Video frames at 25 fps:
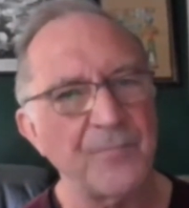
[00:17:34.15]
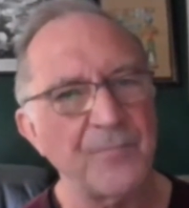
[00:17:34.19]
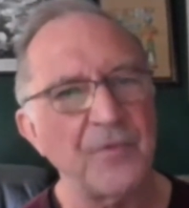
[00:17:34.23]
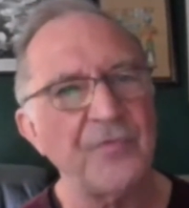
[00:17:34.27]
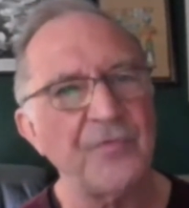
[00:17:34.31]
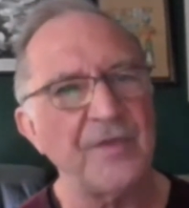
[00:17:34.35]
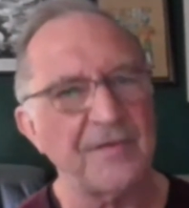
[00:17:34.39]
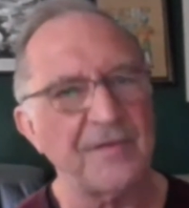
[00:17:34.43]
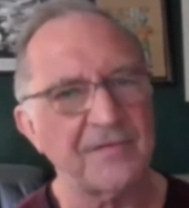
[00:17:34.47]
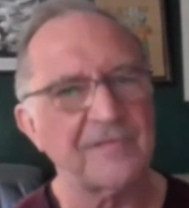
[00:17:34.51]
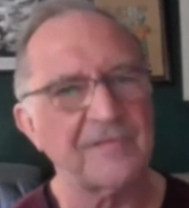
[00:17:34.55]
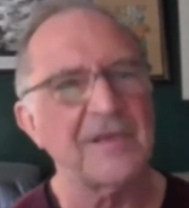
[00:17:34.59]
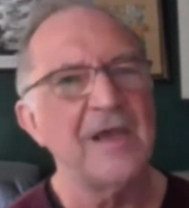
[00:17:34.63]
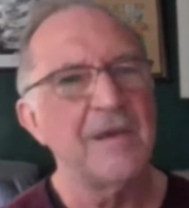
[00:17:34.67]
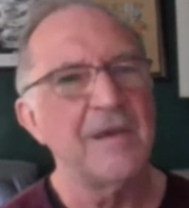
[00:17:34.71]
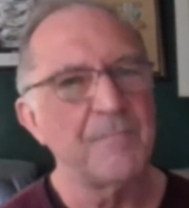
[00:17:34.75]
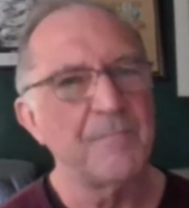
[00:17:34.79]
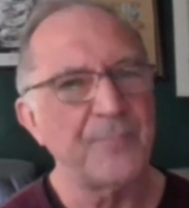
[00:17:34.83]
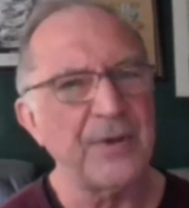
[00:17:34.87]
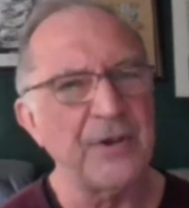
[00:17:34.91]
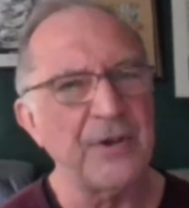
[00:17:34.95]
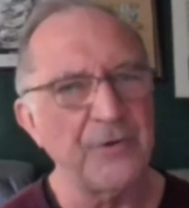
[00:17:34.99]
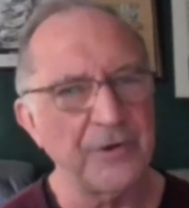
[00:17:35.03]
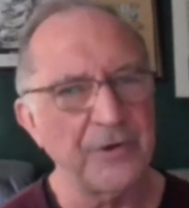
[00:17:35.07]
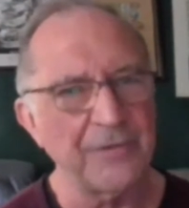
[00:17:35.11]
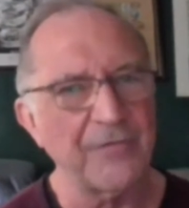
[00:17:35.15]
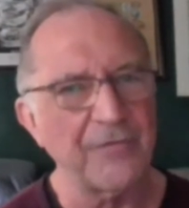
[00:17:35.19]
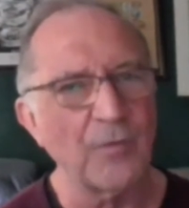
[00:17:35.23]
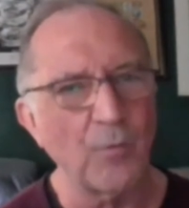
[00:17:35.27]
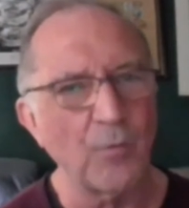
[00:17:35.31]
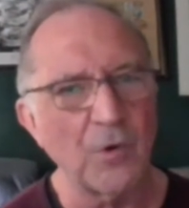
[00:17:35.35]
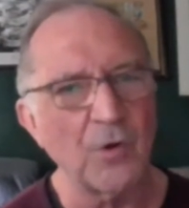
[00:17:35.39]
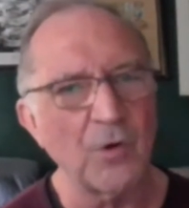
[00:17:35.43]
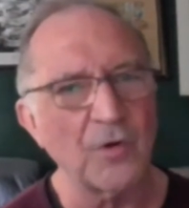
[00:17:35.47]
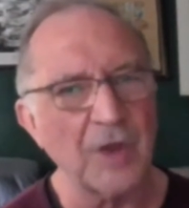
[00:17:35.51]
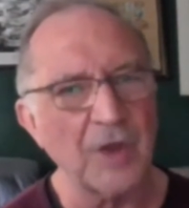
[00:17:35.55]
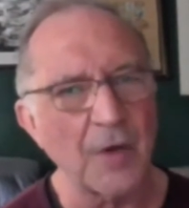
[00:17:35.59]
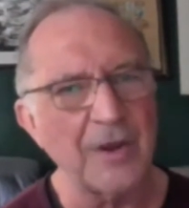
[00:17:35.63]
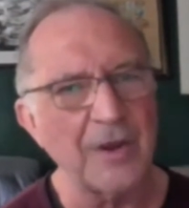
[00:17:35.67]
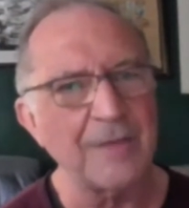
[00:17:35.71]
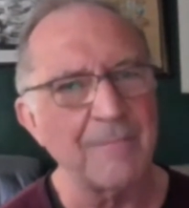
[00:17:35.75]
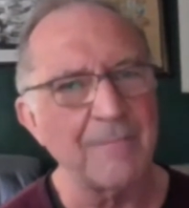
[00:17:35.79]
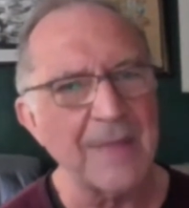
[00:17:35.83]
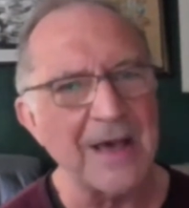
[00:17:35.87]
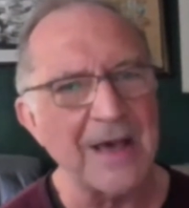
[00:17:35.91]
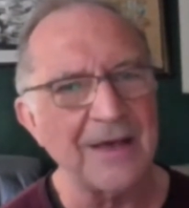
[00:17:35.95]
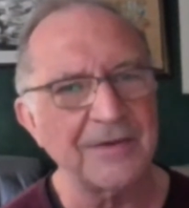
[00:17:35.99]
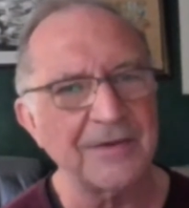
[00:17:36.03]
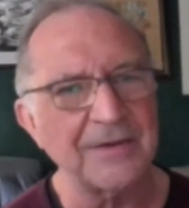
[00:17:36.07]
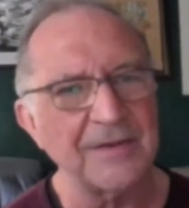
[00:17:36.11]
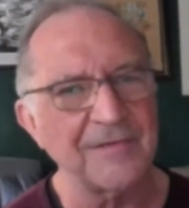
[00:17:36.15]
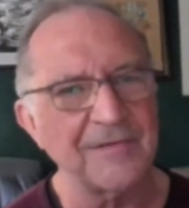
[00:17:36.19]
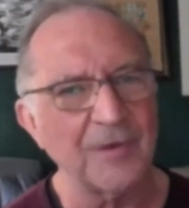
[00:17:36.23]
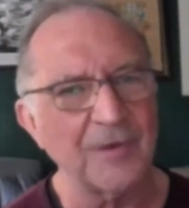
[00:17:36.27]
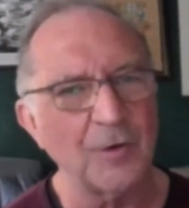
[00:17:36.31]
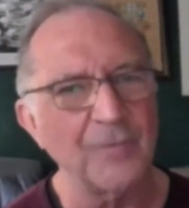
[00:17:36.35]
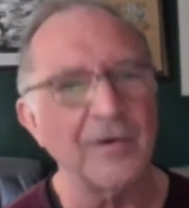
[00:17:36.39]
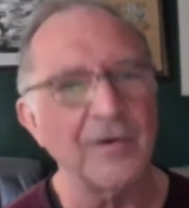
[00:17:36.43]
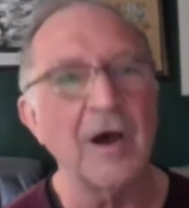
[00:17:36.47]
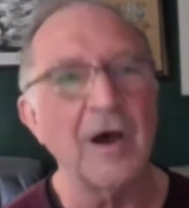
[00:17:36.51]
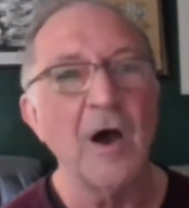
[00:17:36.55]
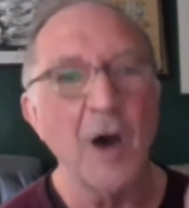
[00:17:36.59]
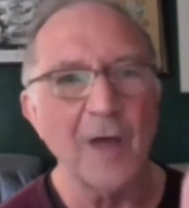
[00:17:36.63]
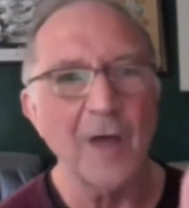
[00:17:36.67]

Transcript: But this period of the world going mad is over.